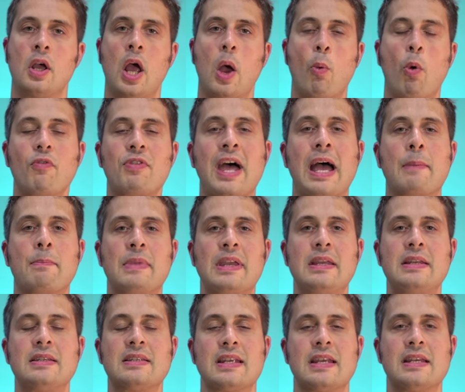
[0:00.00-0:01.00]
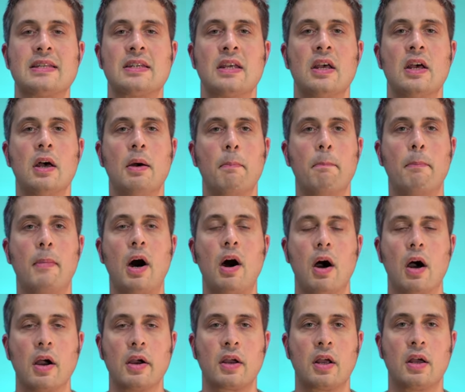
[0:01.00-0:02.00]
And what that means is
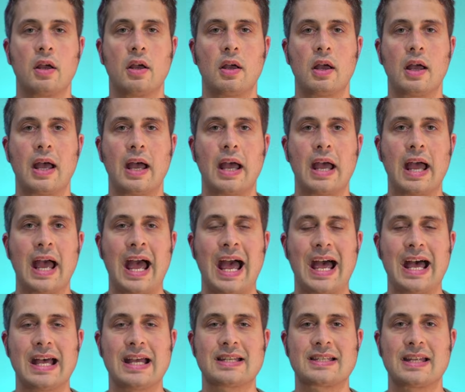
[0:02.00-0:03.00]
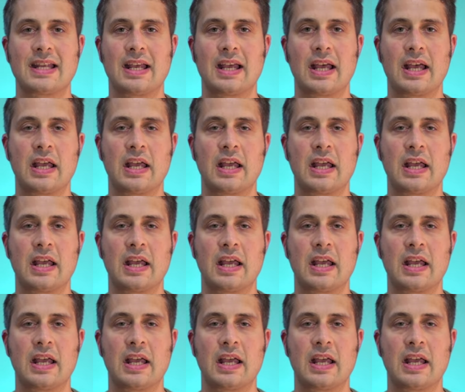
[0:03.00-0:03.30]
Mark has